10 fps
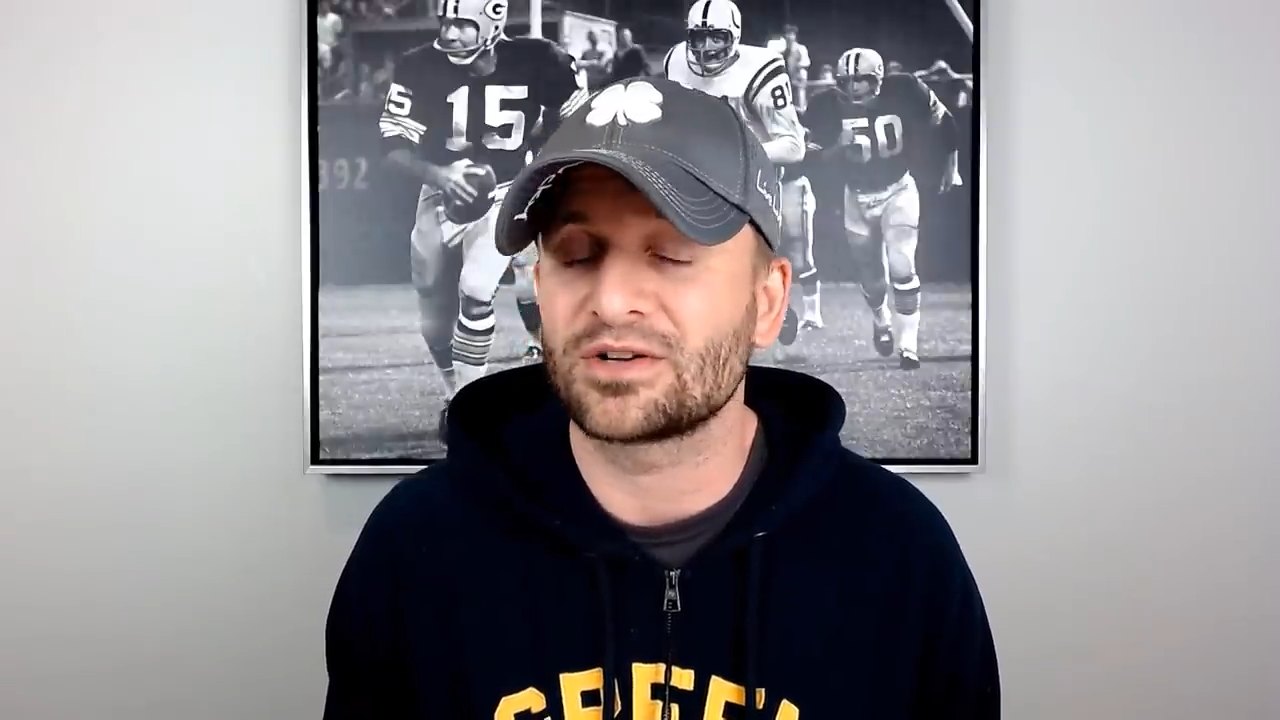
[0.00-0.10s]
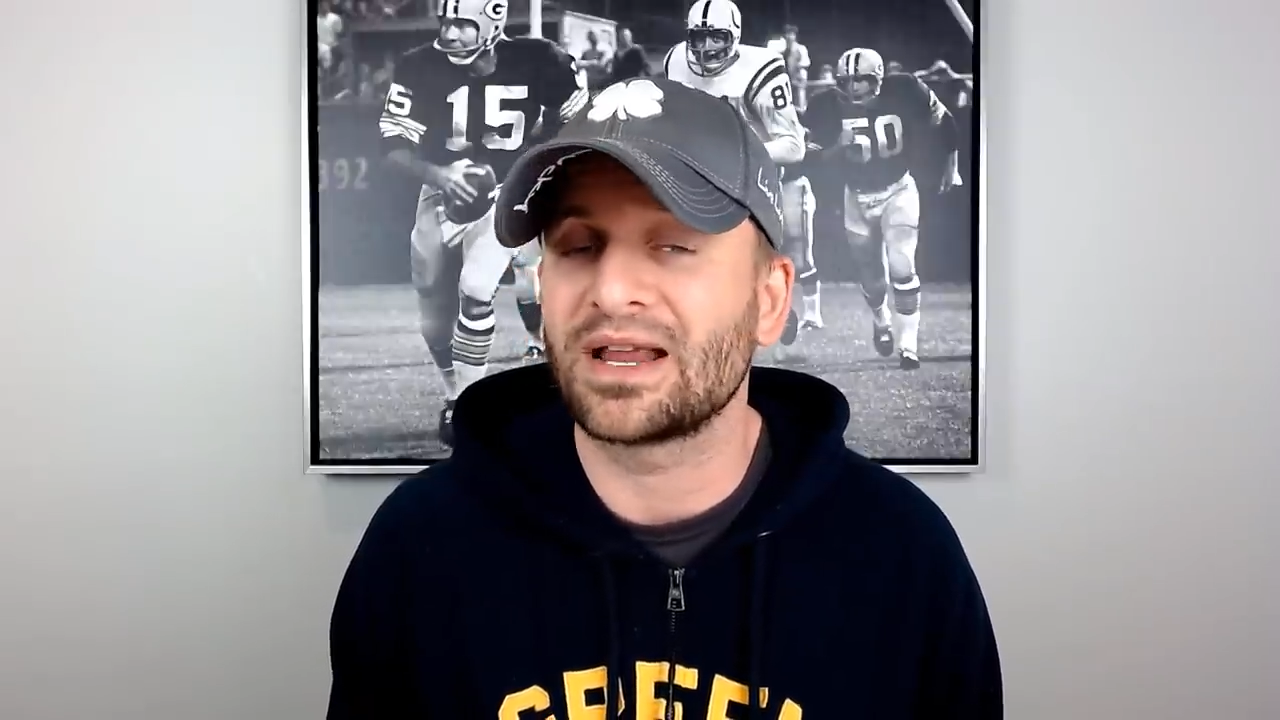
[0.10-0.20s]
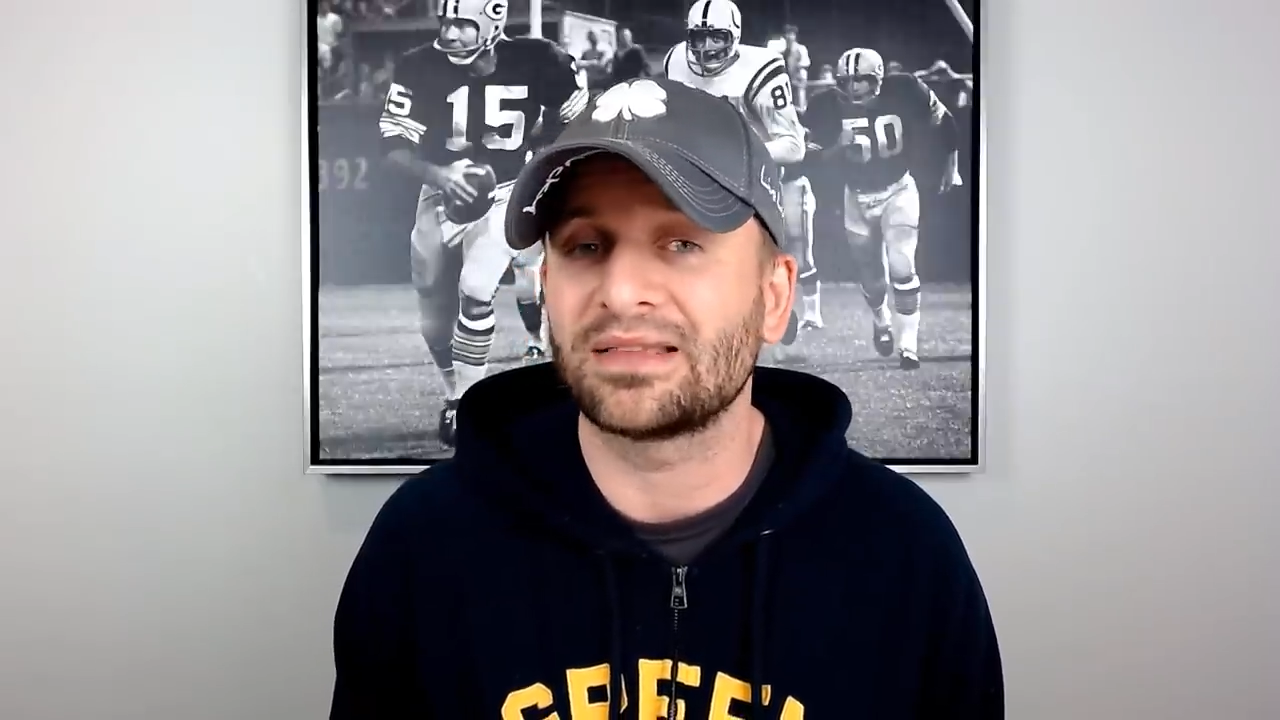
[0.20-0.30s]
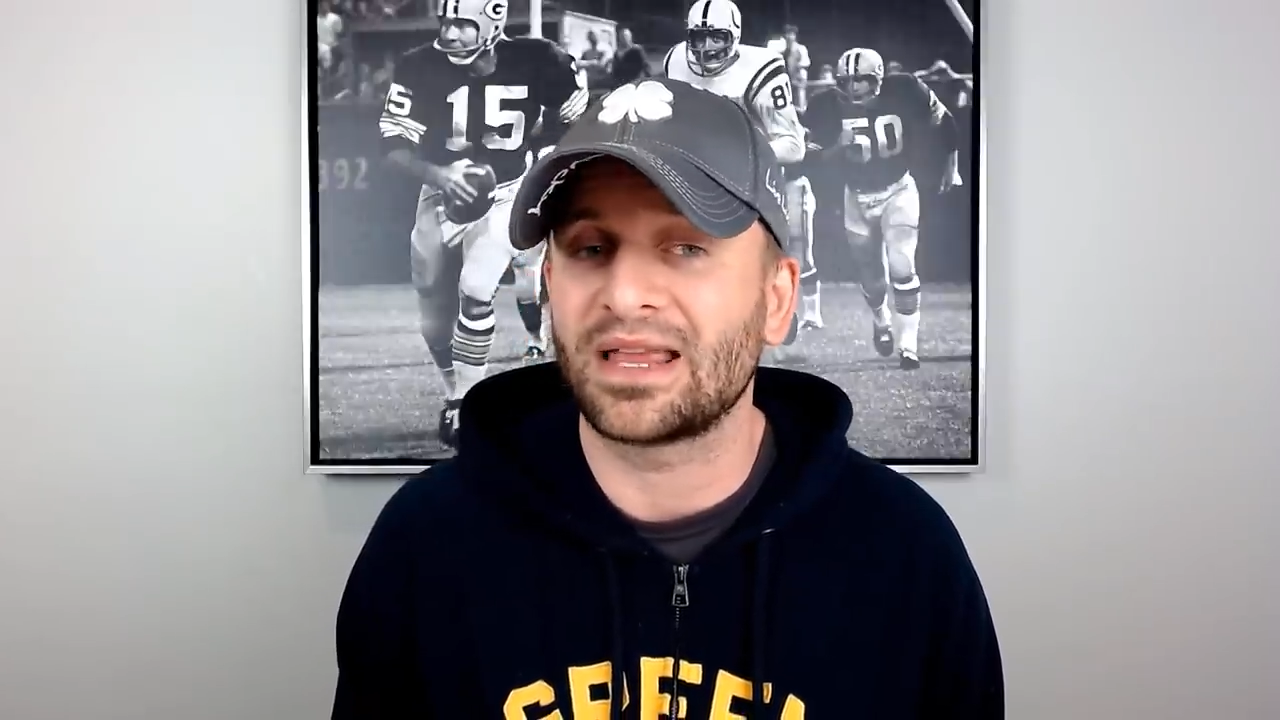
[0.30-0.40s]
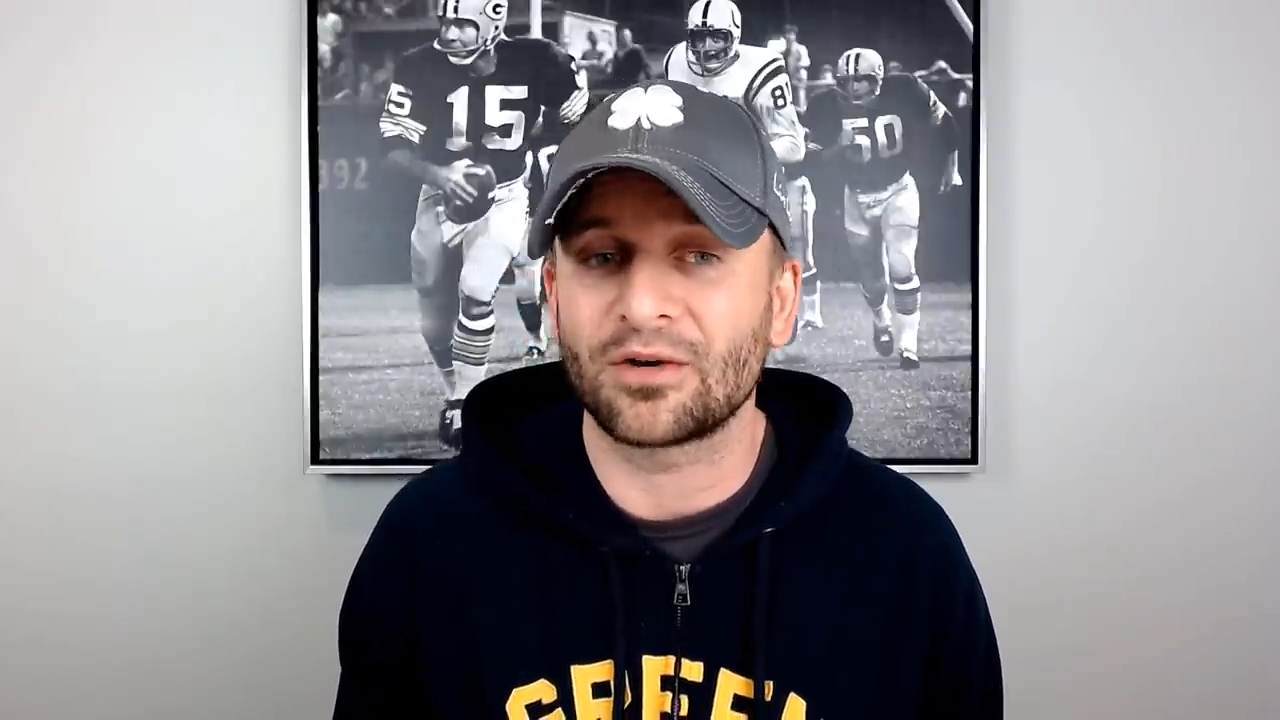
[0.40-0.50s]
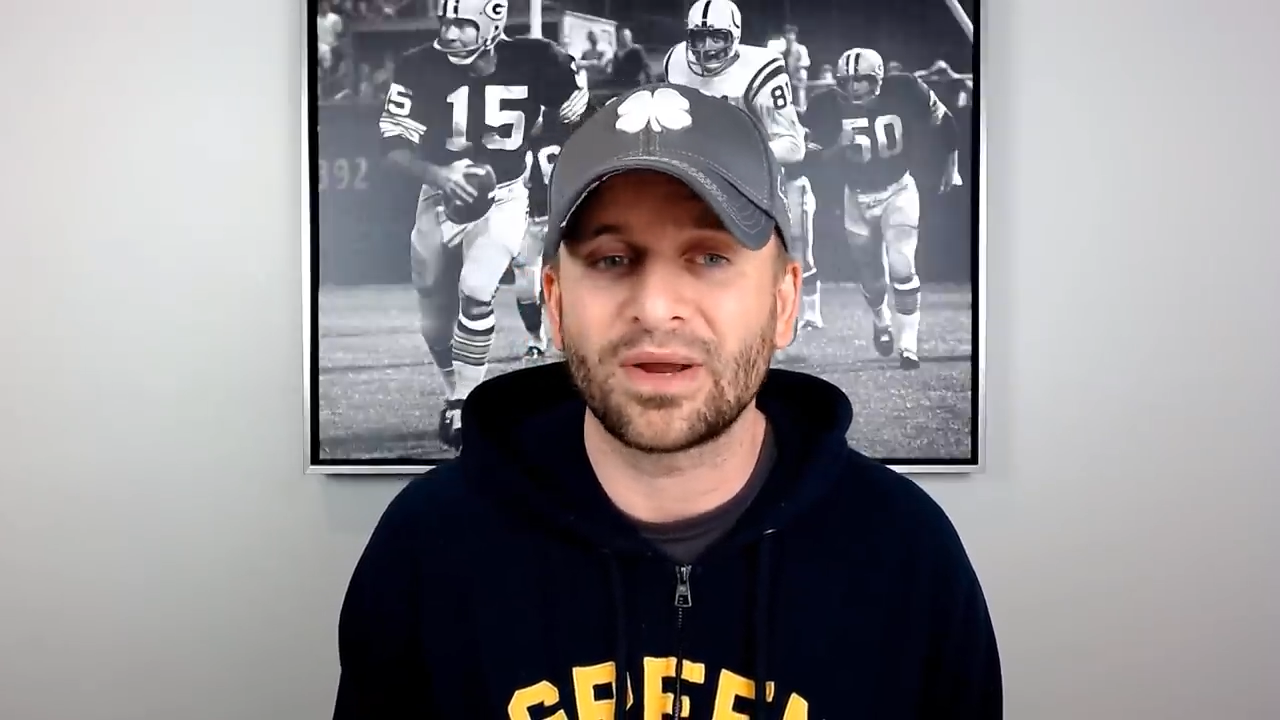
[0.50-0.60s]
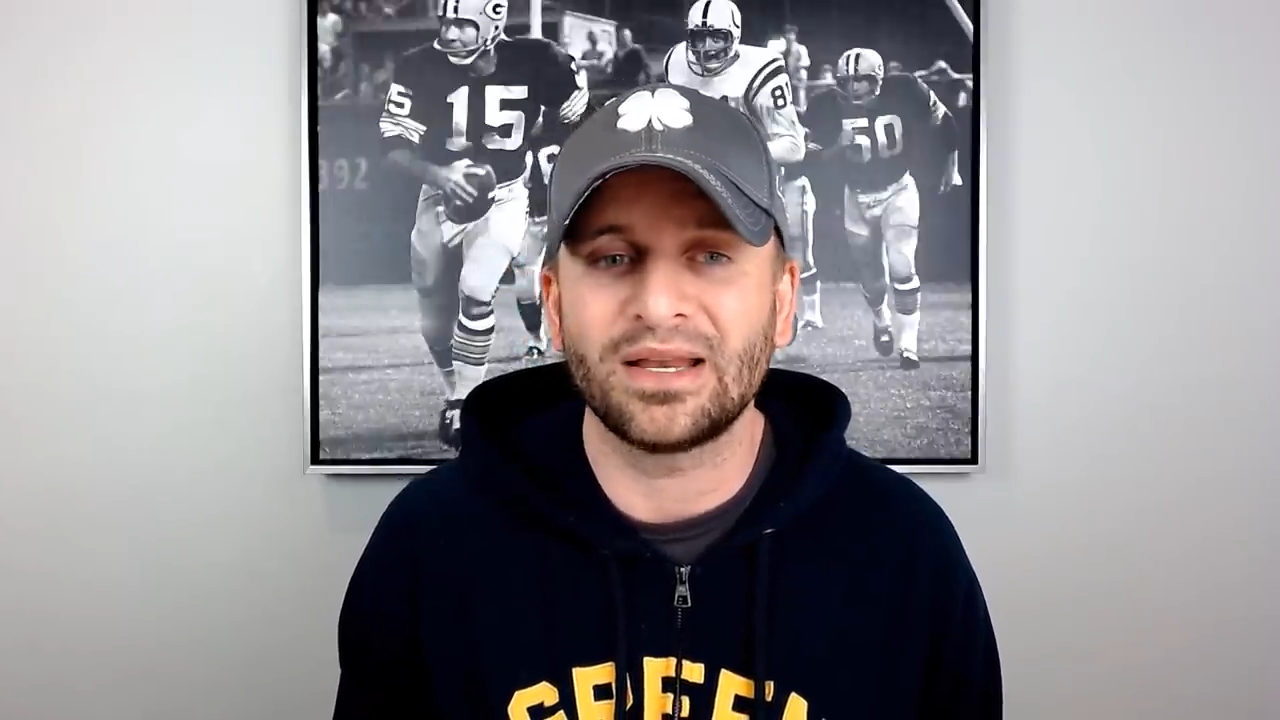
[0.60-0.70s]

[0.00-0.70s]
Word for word: are not there